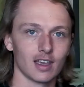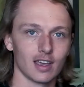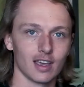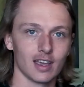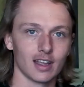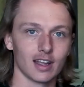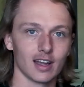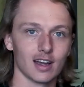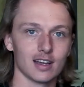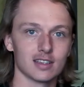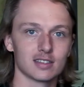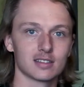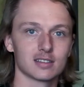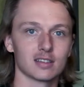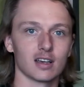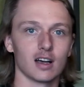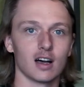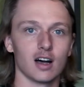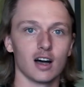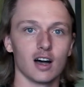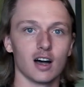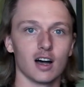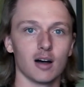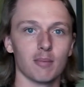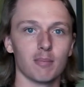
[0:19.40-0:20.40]
guys,
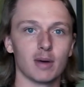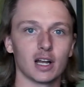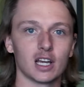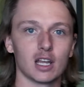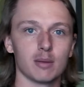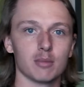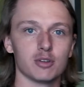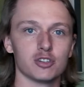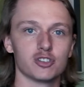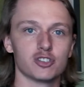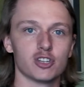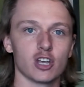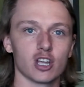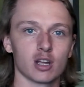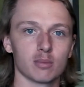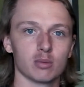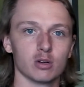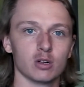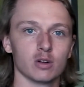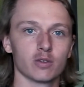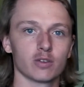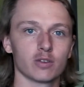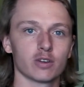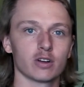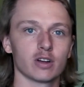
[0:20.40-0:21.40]
my name is Jacob
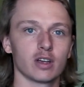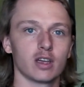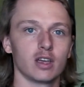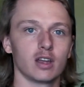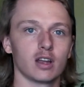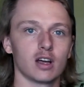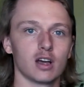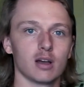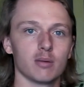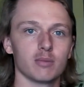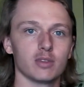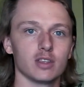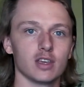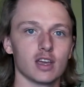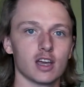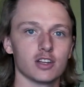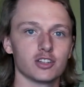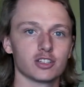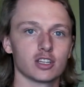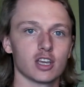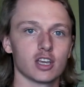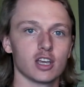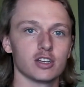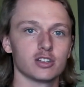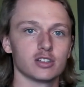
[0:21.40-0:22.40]
Hoover and I'm the
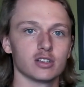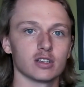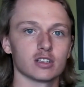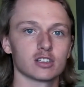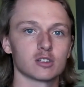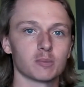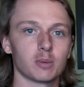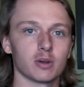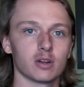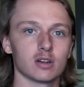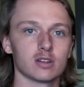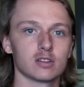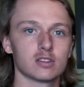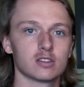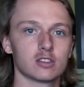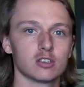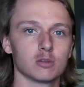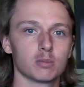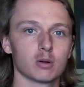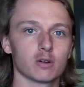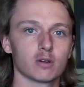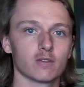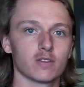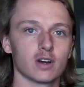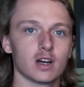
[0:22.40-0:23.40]
Education Experience
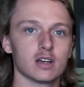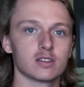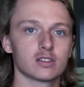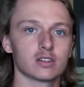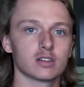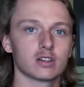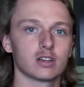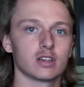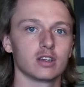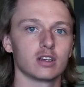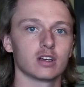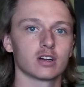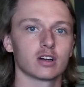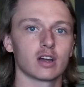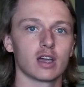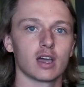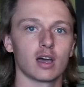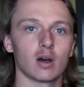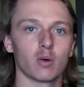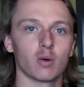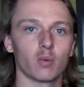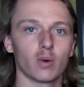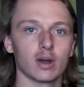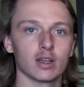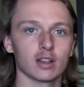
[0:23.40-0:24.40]
Supervisor here
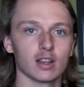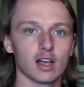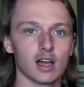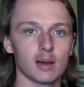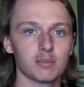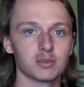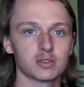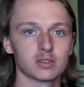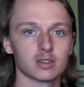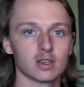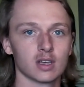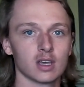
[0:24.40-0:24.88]
at White Labs.